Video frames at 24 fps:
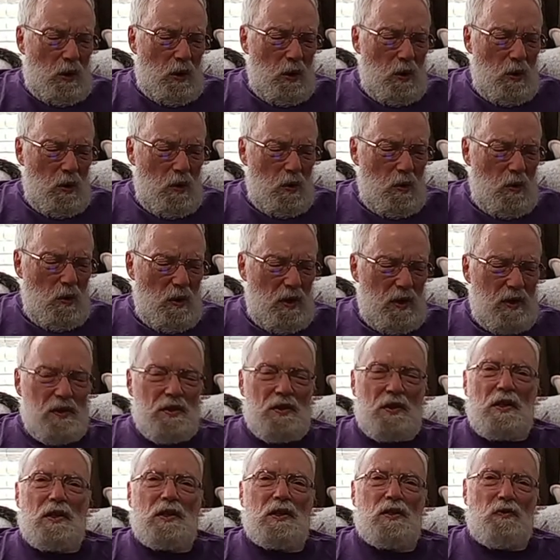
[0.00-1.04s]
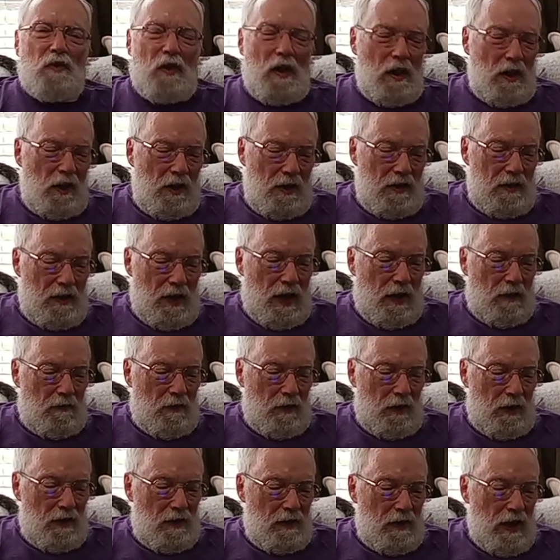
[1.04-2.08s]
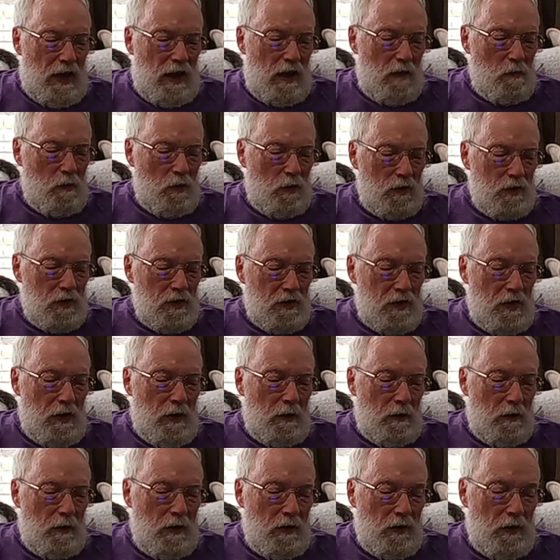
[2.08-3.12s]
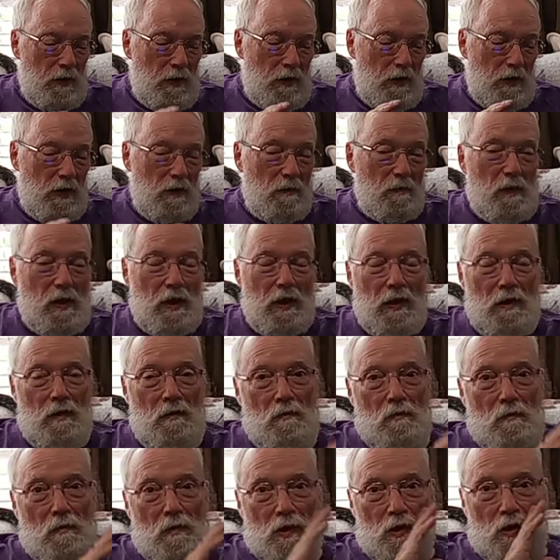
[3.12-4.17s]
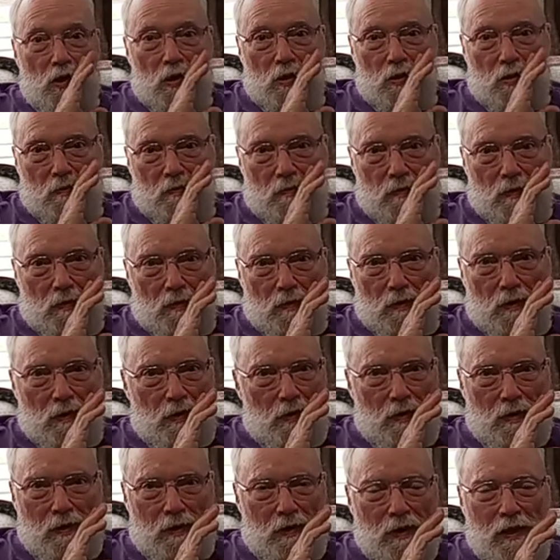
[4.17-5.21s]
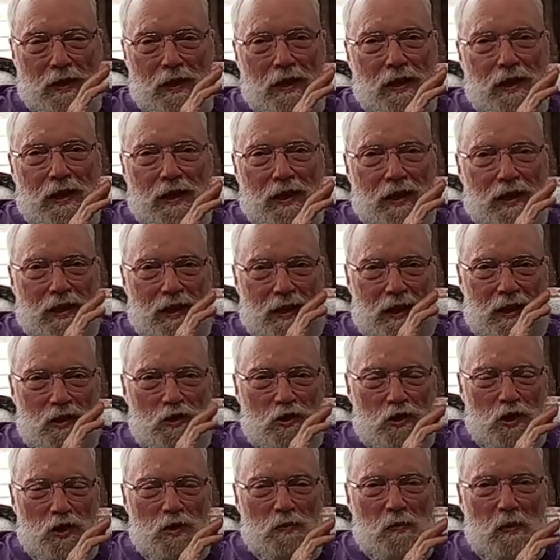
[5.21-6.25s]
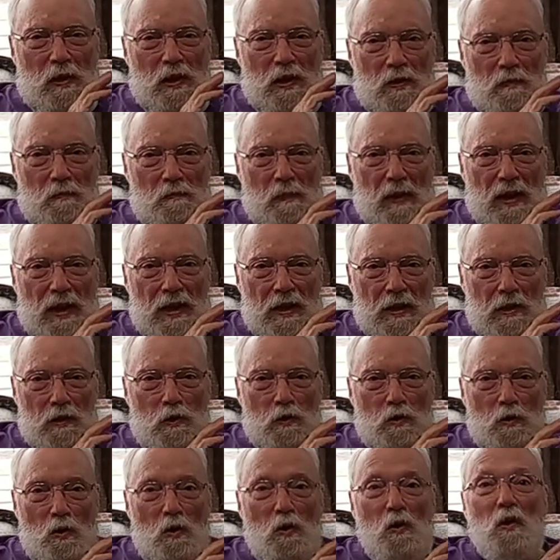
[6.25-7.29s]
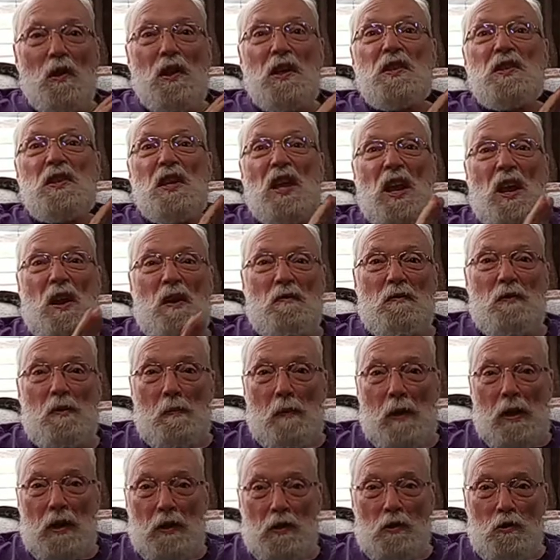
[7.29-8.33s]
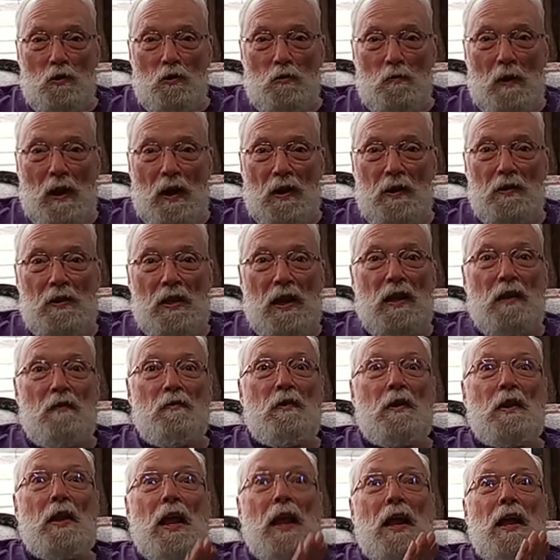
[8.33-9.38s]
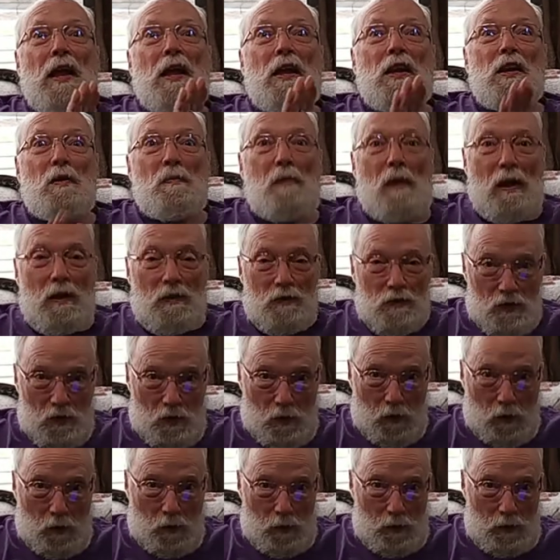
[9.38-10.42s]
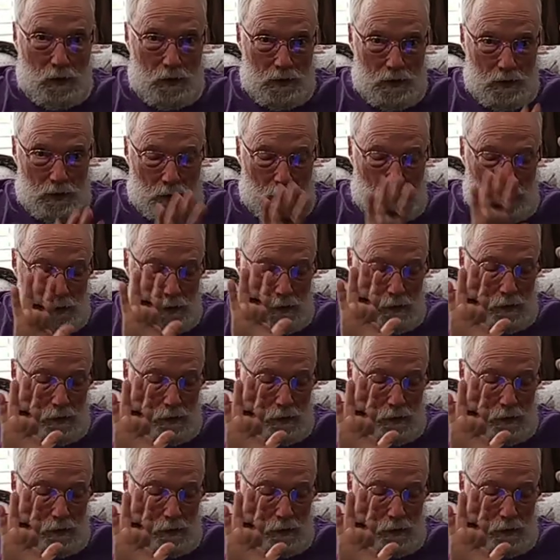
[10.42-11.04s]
Who is this fellow David? Nabal sneered at the young men, which he's just being mean and cruel because everybody knew about David and about Saul, so